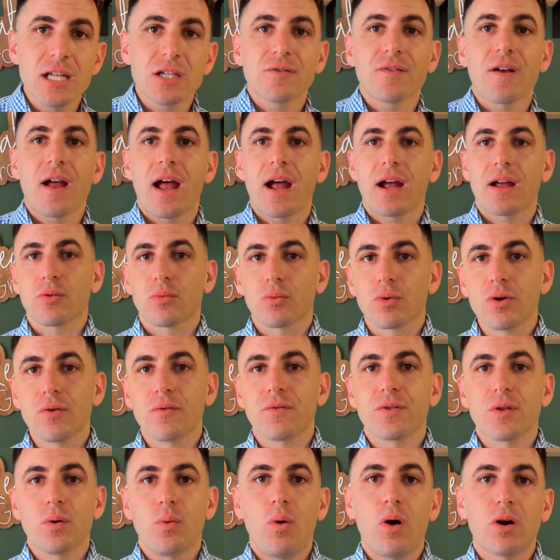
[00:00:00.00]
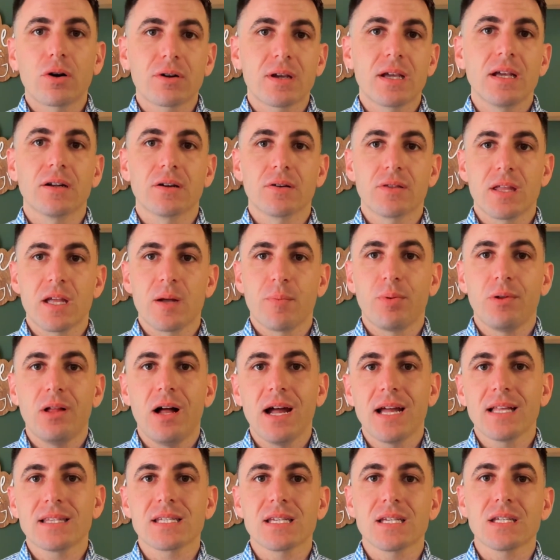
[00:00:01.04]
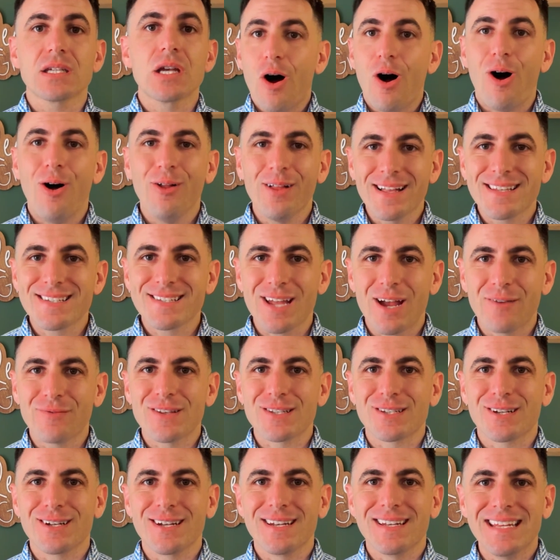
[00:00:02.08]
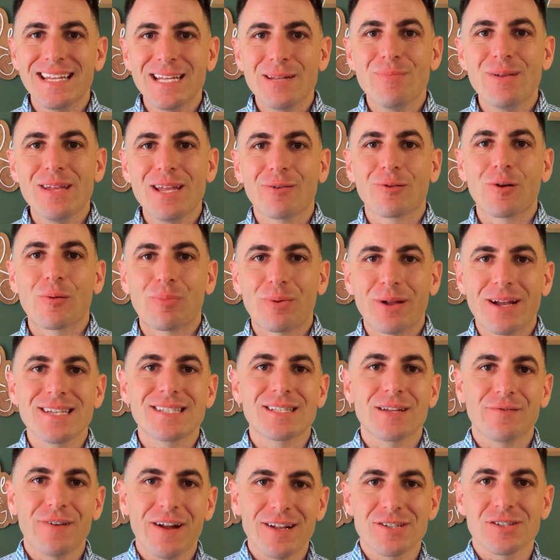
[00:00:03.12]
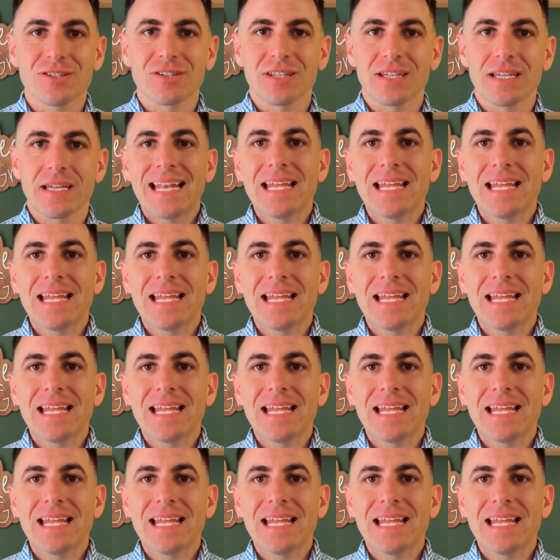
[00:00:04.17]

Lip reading: HVAC, the roof, the water heater, the appliances, all that stuff that's gonna need to be replaced eventually.